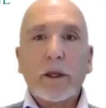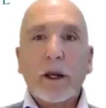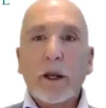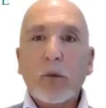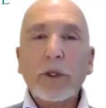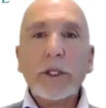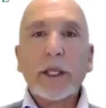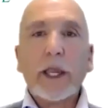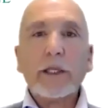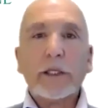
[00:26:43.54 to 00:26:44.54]
And I want you to
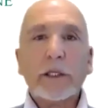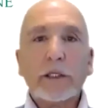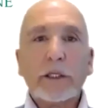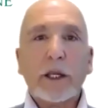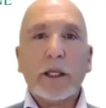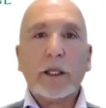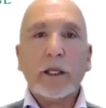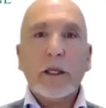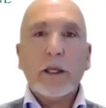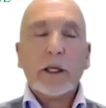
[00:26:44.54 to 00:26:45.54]
get into this today.
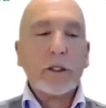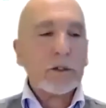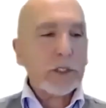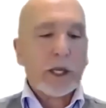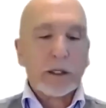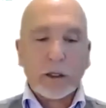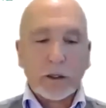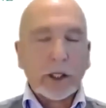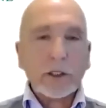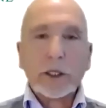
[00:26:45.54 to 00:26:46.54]
As I've said,
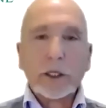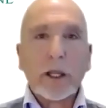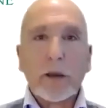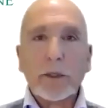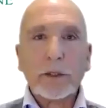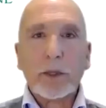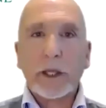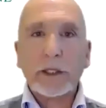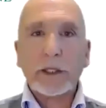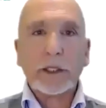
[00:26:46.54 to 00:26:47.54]
things are going to come into
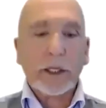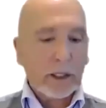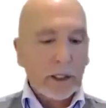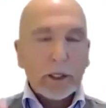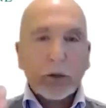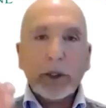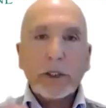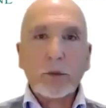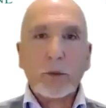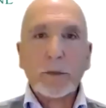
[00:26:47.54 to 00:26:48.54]
play today. We
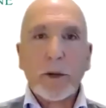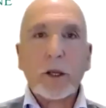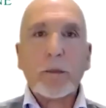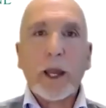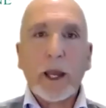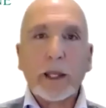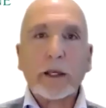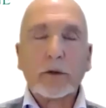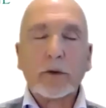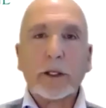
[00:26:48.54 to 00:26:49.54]
spoke about
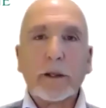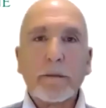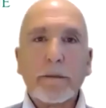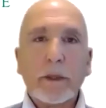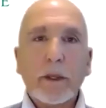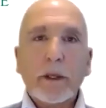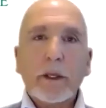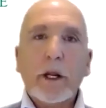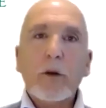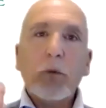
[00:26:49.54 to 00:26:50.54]
anchoring.
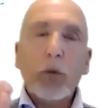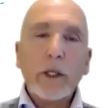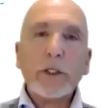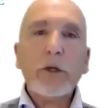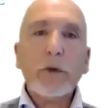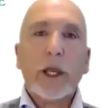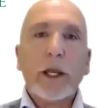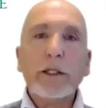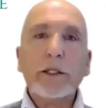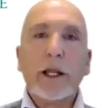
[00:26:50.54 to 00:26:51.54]
You know, once you
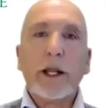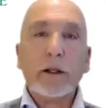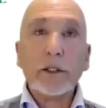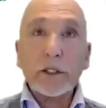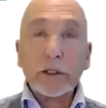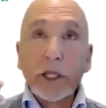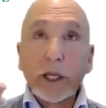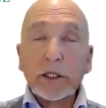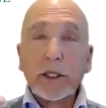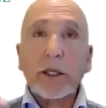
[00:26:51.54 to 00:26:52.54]
get into that
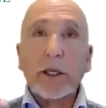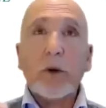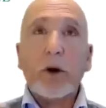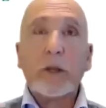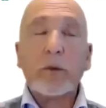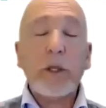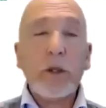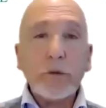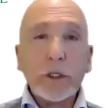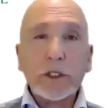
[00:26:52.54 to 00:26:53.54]
state of mind where
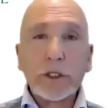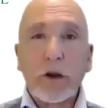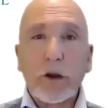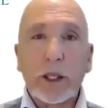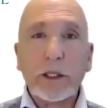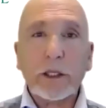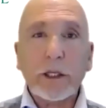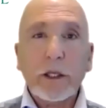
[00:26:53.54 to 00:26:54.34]
you decide